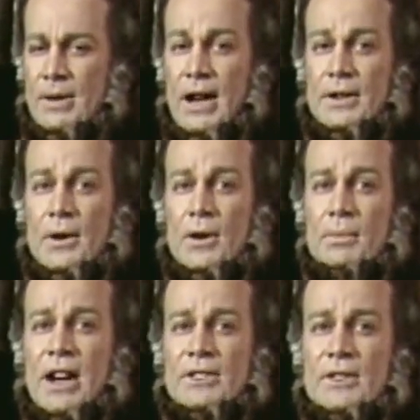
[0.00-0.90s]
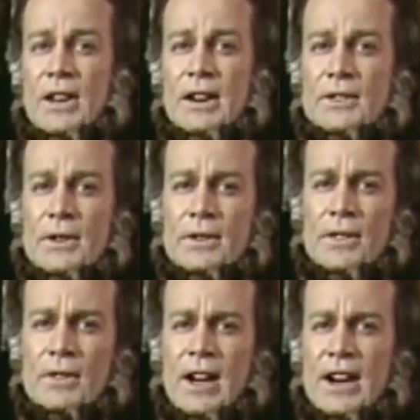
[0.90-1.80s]
But I told him I should not turn
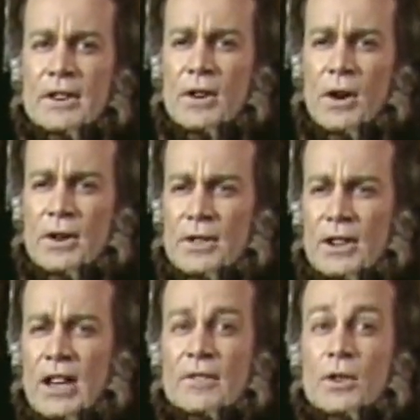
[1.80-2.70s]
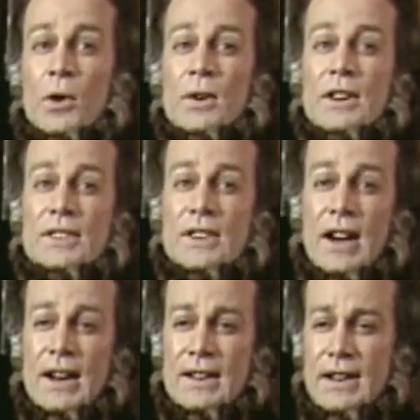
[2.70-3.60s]
to the right nor to the left, only as
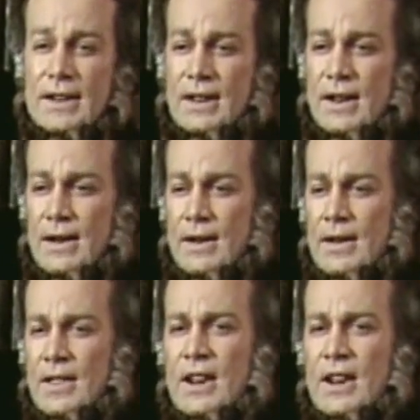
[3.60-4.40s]
God dictated,